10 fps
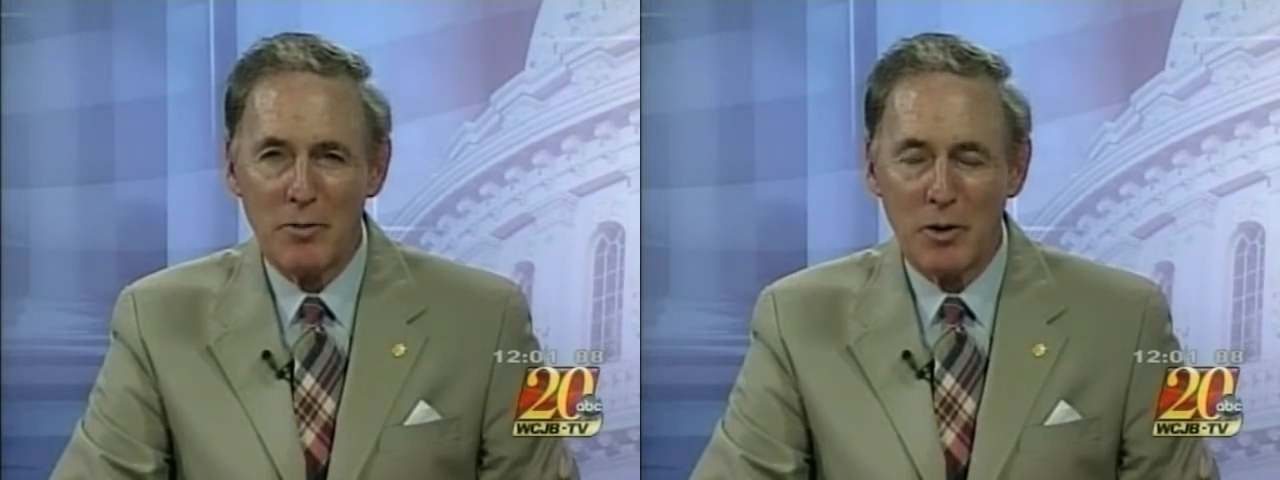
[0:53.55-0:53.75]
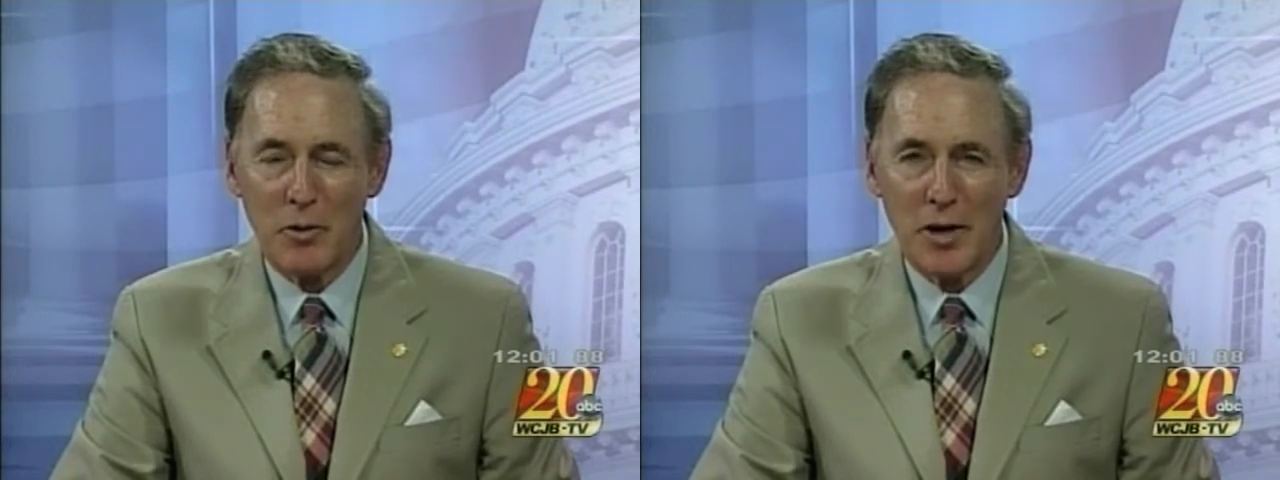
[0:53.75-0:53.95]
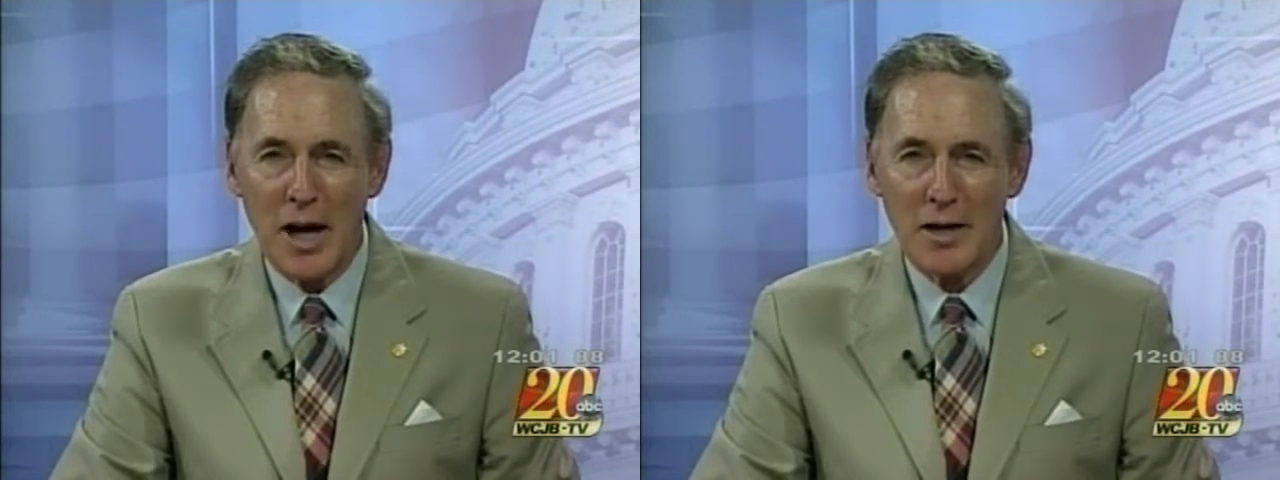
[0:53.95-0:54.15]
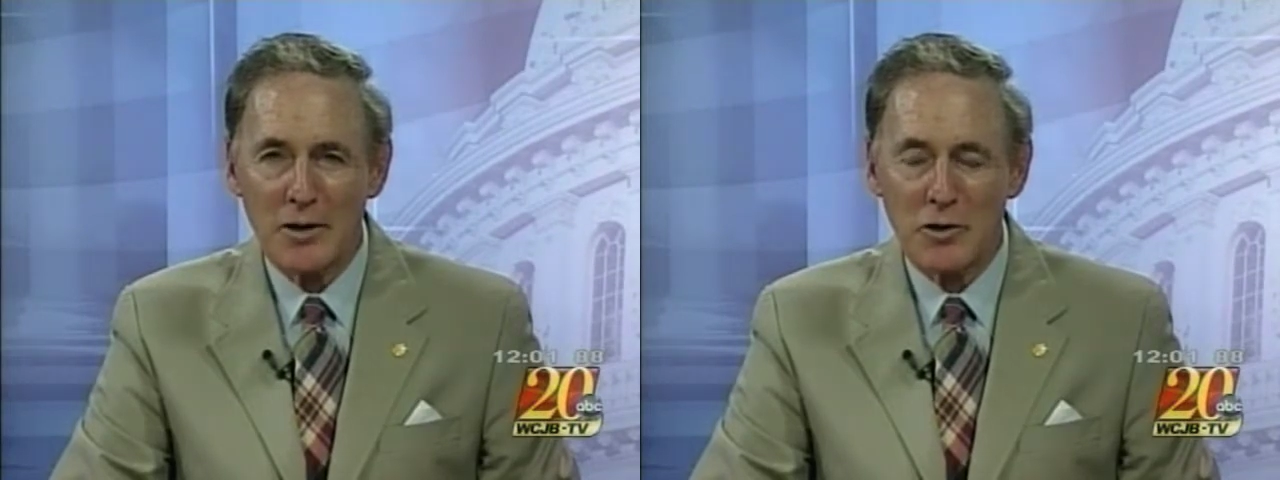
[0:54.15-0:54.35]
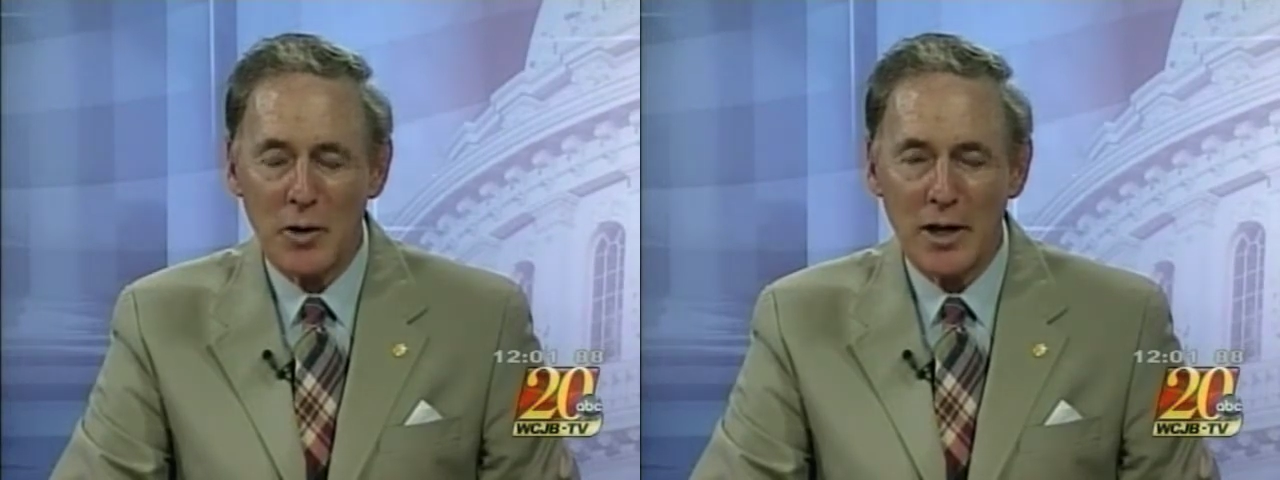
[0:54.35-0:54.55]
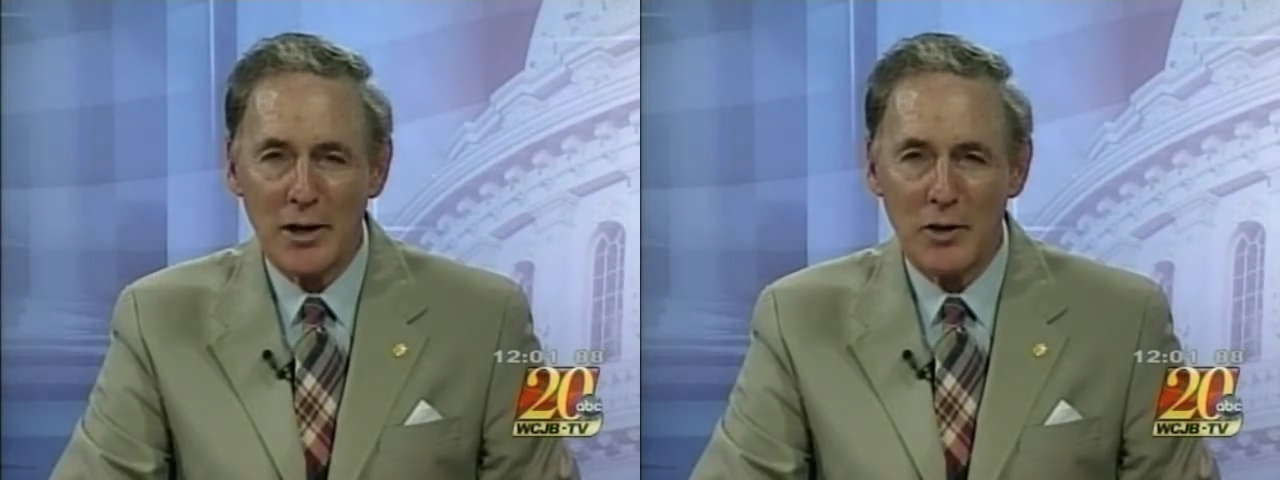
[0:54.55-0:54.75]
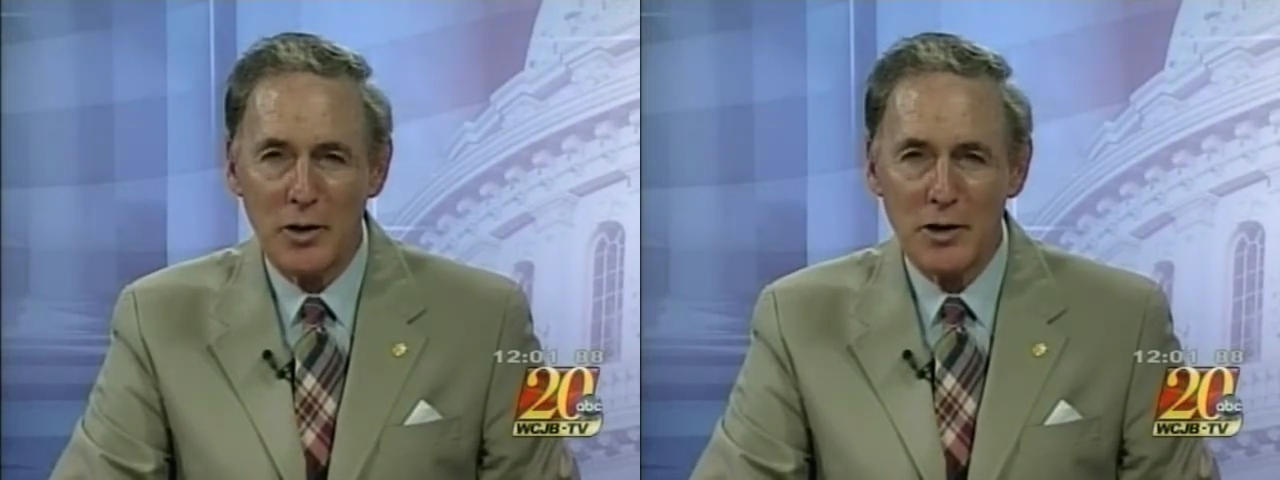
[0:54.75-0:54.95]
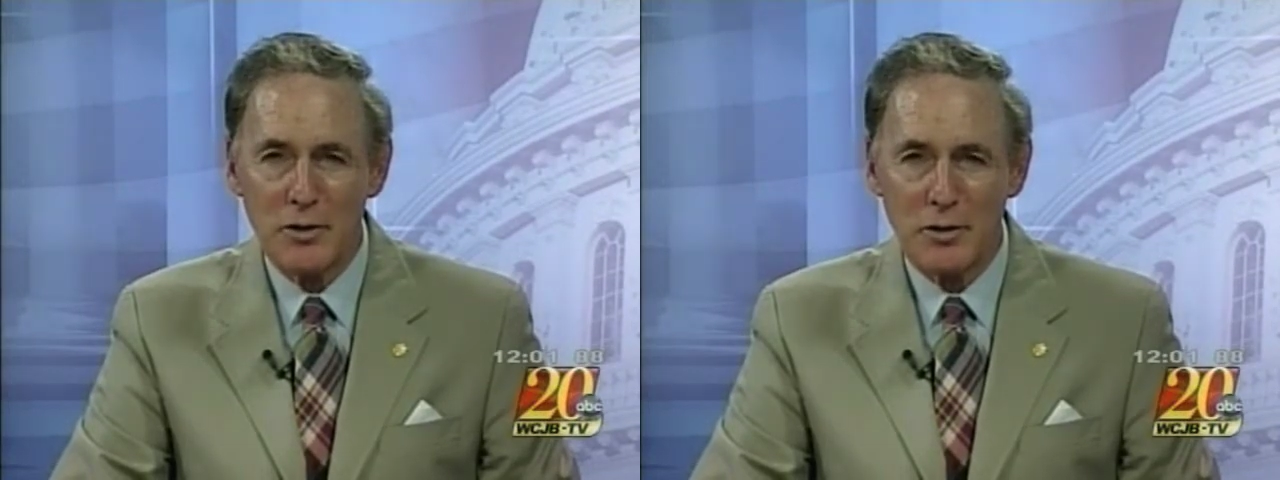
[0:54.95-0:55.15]
that were not directly
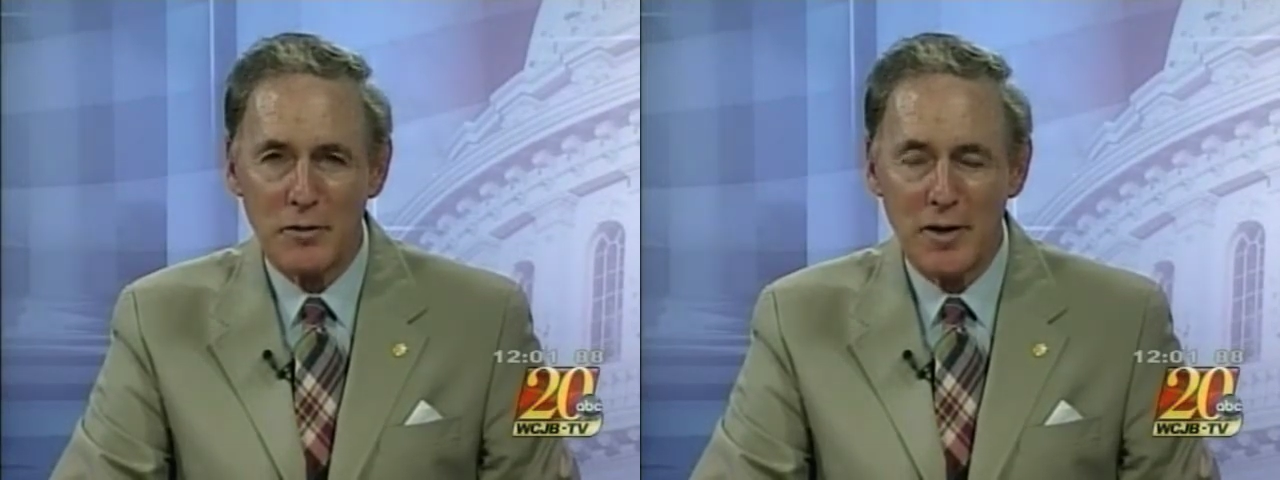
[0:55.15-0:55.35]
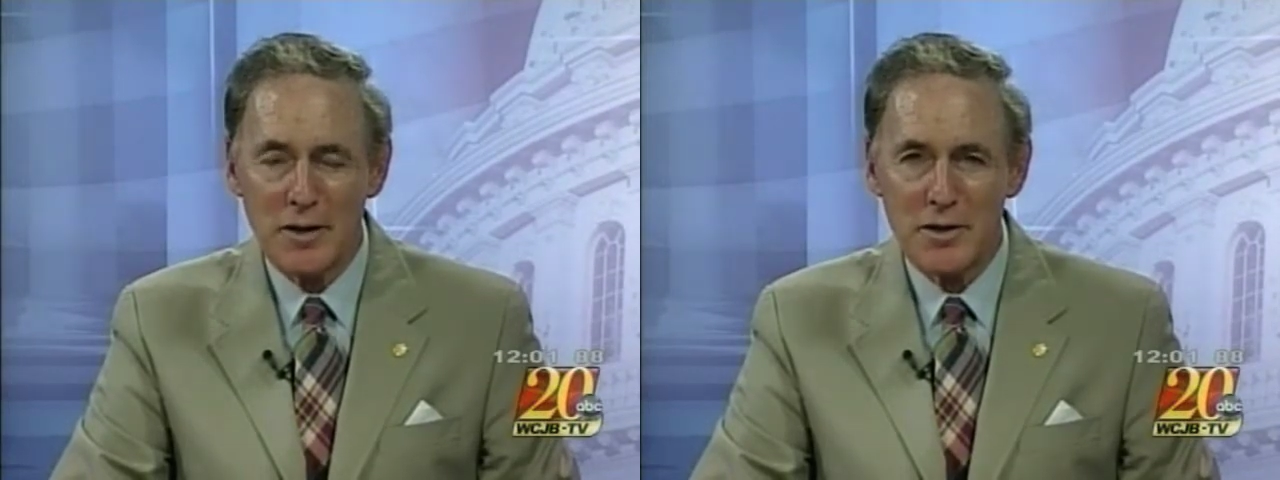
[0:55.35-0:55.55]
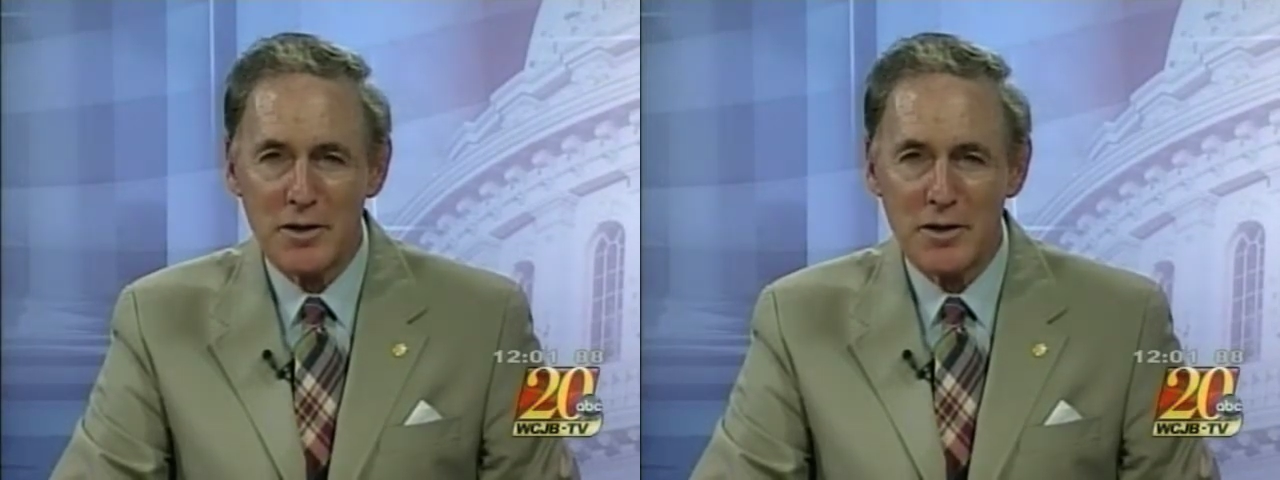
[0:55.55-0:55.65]
going to defense.